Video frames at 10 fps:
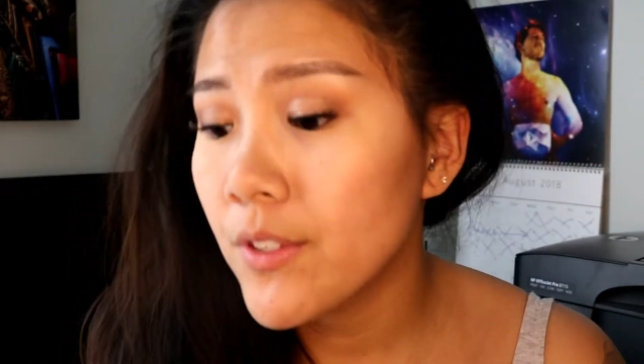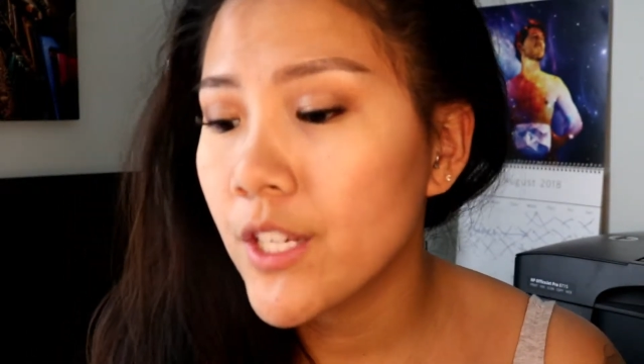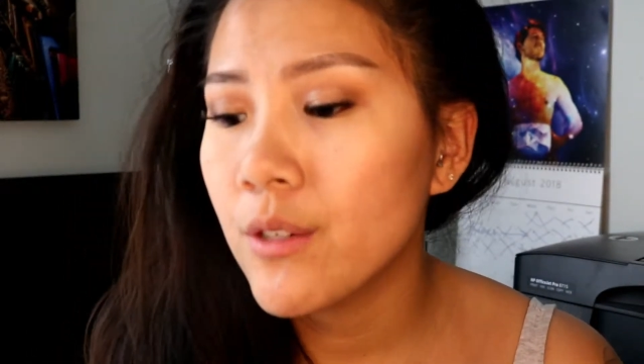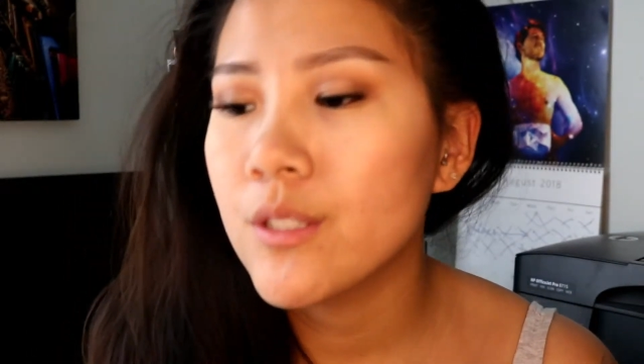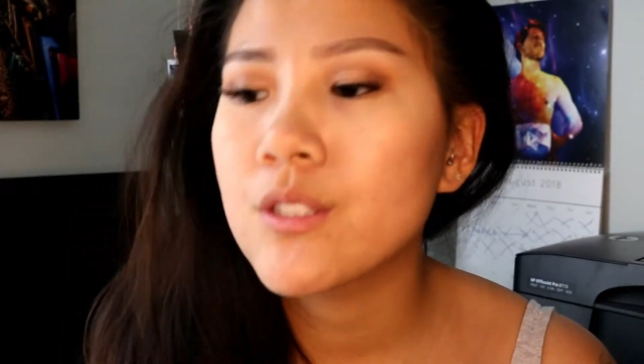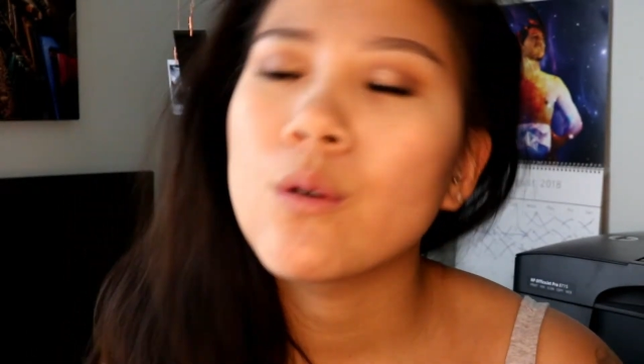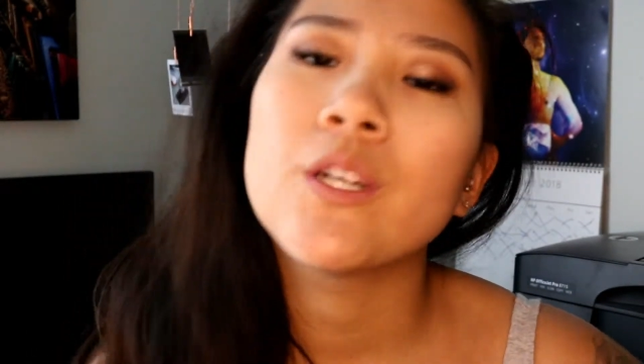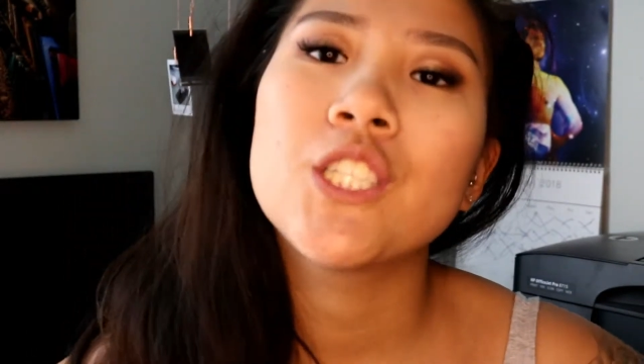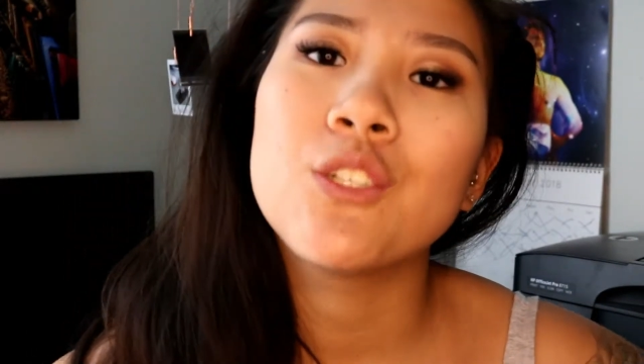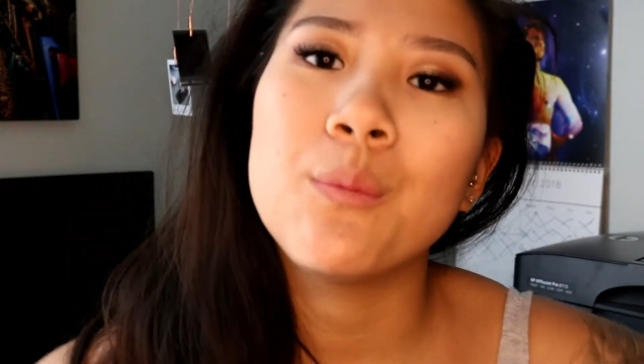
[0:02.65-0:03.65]
video is
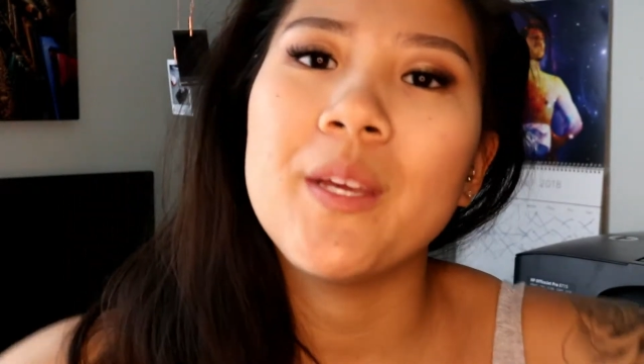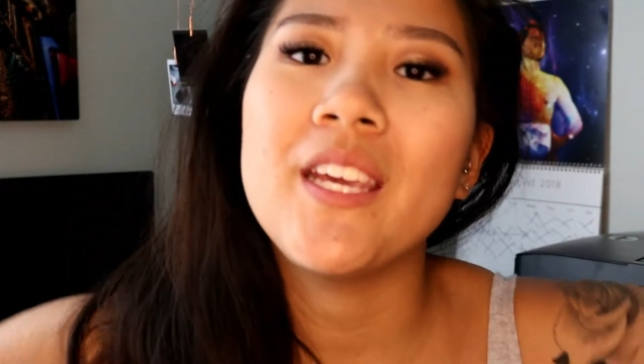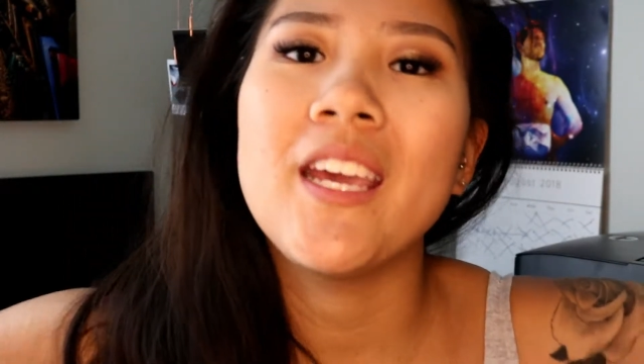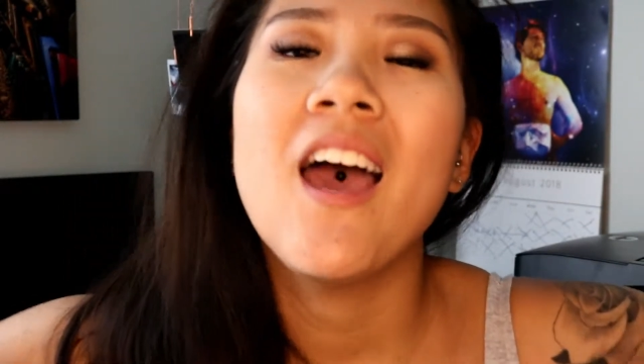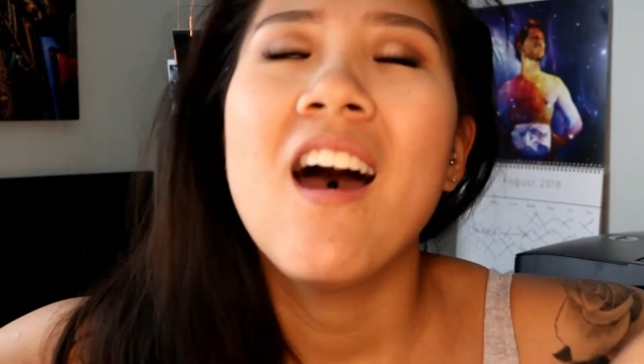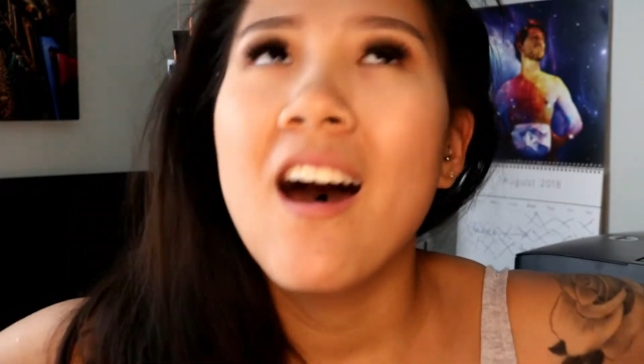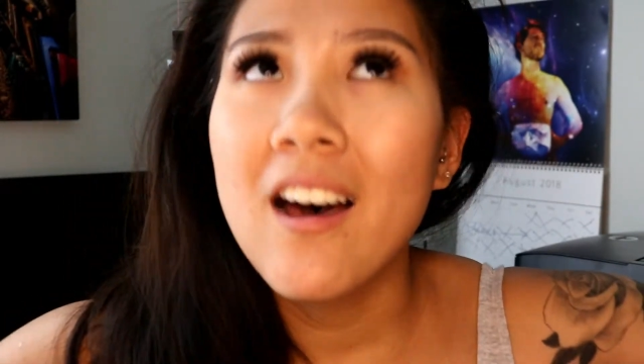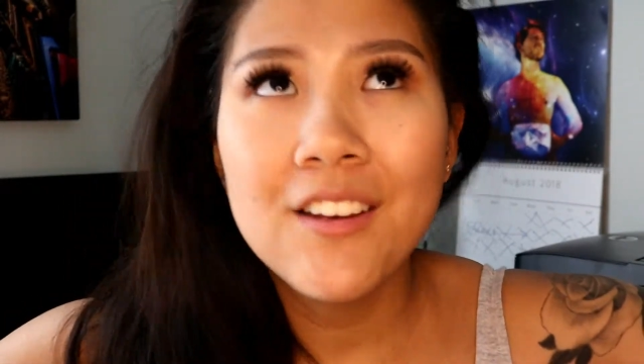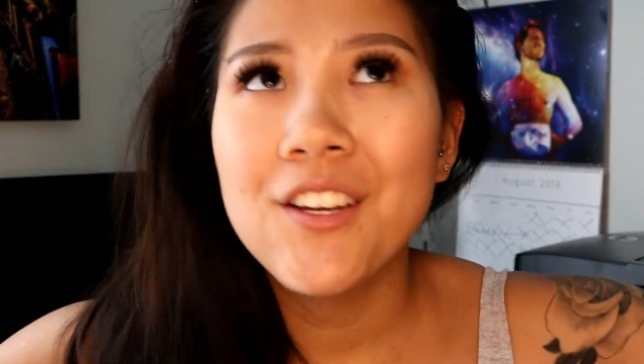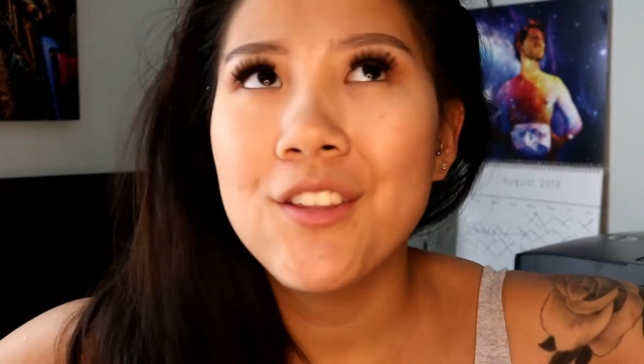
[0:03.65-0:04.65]
going to be
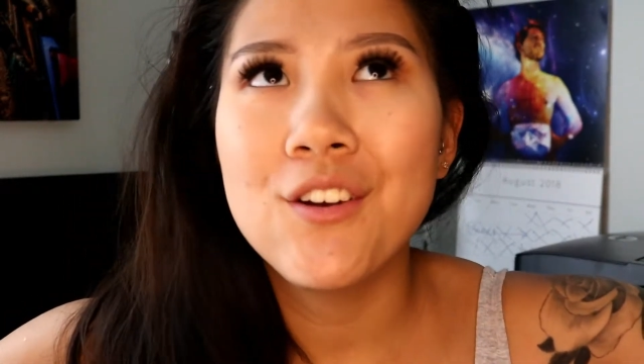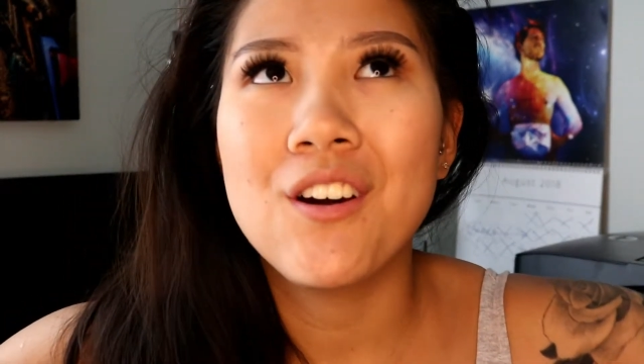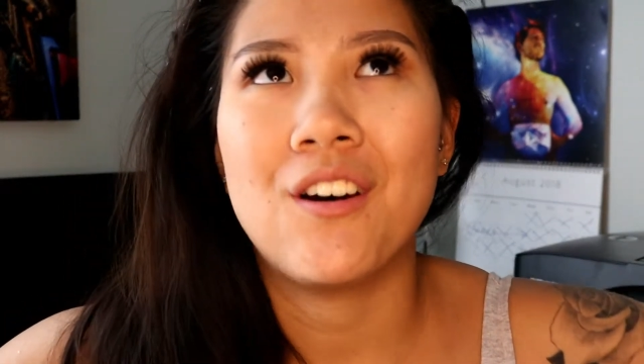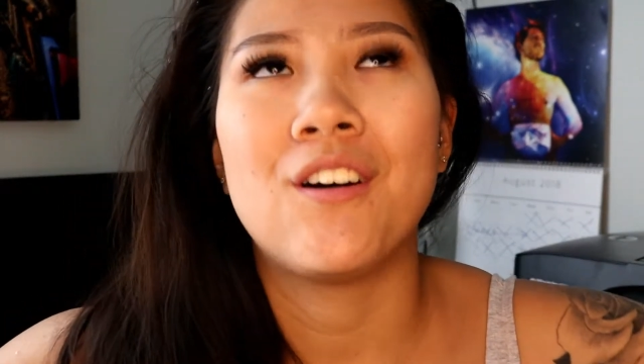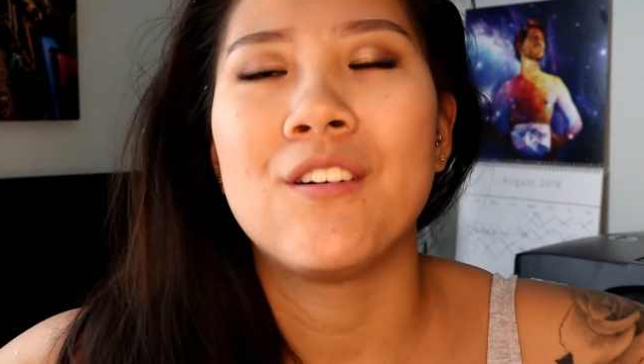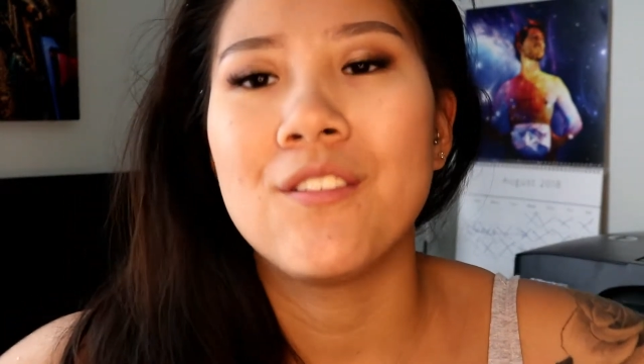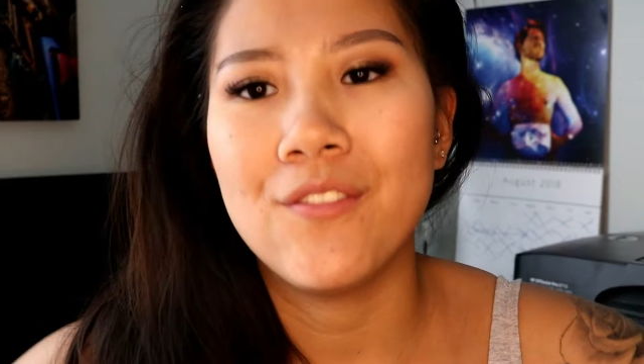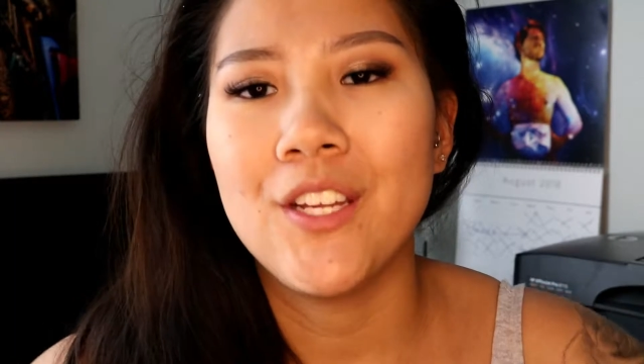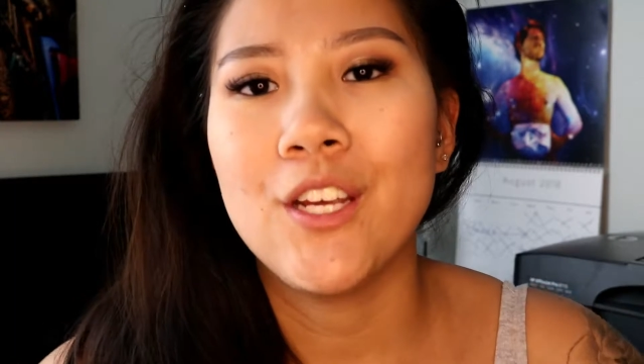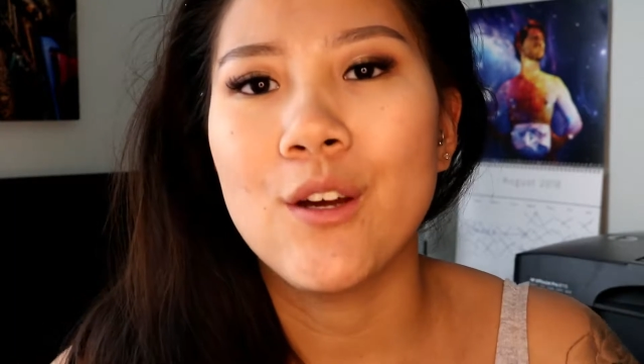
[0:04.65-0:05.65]
another haul
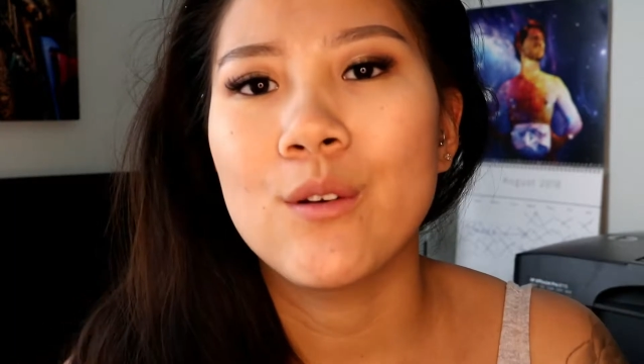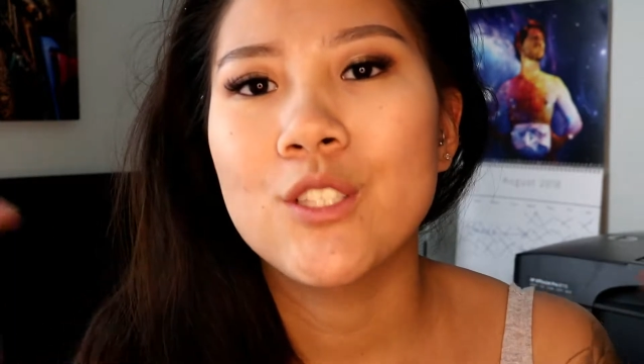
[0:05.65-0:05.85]
video.